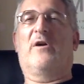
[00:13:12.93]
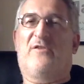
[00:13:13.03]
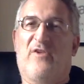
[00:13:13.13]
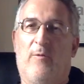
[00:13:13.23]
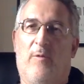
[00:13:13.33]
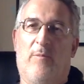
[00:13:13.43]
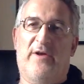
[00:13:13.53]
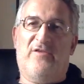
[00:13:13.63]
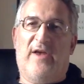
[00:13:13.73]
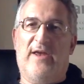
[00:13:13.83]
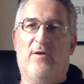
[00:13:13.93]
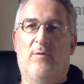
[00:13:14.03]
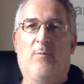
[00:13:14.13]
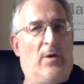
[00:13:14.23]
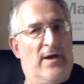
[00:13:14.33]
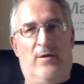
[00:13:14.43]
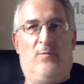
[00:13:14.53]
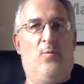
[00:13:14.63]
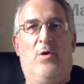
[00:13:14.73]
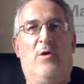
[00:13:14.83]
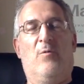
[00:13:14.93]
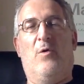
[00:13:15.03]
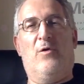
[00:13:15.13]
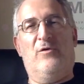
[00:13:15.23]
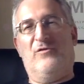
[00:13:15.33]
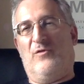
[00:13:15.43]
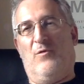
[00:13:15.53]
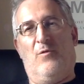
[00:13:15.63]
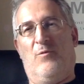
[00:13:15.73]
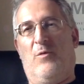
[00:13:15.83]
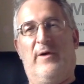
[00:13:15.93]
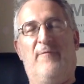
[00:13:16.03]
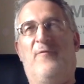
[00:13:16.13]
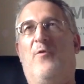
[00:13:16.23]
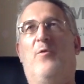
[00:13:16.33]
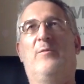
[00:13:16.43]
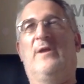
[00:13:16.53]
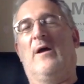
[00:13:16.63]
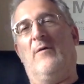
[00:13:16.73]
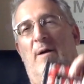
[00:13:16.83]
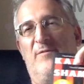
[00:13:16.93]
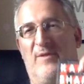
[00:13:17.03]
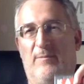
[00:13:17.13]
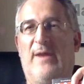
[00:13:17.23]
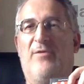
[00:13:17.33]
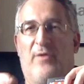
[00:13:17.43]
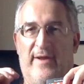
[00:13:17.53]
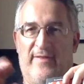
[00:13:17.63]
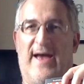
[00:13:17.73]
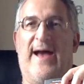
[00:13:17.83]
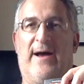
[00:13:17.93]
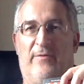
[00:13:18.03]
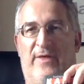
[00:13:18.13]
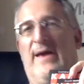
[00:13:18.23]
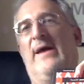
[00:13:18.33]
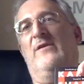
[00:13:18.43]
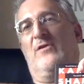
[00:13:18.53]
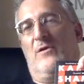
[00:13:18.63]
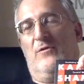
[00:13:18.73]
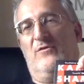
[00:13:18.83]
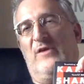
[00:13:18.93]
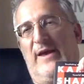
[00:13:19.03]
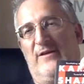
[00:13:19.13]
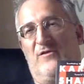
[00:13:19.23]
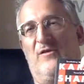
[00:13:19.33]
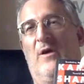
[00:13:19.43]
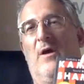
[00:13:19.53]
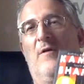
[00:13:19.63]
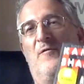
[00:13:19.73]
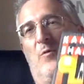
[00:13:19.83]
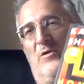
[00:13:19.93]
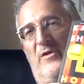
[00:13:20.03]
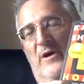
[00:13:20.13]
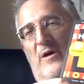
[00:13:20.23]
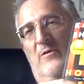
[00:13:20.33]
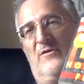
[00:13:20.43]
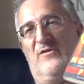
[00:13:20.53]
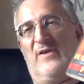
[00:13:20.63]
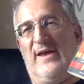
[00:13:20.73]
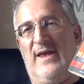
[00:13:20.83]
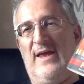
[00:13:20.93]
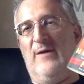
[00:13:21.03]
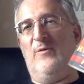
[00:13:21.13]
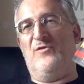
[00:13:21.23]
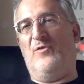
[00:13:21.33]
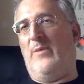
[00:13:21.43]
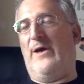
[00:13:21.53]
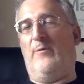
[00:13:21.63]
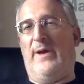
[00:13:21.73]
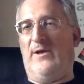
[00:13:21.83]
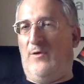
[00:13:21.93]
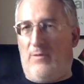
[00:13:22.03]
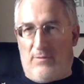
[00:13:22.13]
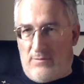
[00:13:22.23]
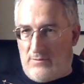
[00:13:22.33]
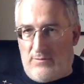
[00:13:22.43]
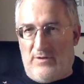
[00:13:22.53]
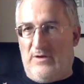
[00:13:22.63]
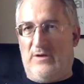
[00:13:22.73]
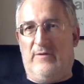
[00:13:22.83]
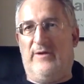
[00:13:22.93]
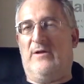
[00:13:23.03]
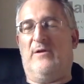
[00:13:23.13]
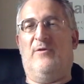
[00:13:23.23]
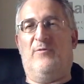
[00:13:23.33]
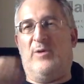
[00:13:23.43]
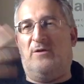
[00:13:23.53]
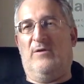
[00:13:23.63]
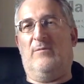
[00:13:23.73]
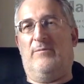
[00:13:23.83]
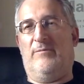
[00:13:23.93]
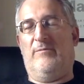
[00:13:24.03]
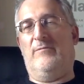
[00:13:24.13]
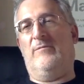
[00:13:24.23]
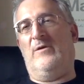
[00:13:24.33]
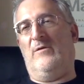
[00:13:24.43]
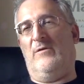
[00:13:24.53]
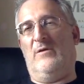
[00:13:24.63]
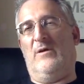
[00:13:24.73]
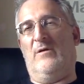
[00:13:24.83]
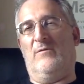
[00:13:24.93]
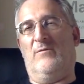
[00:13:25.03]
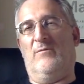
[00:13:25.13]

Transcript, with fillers: going to say what my take on my own work was or what informed. You know, I'm simply throwing that out there as a context for what I go on to say here, which you may or may not, you know, include when you, you, you know,